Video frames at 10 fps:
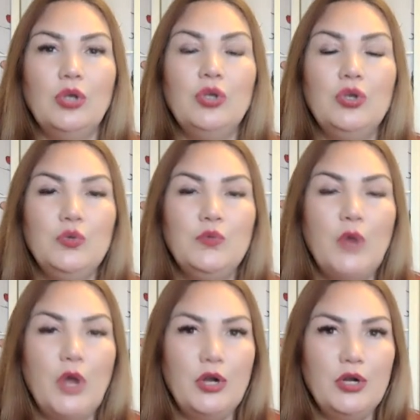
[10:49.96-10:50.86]
You
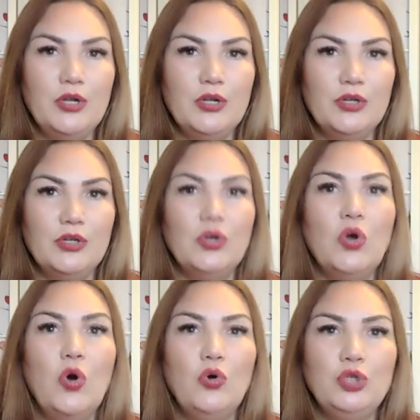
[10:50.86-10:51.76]
work
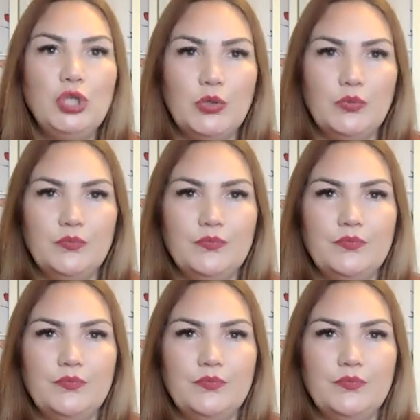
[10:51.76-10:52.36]
on you.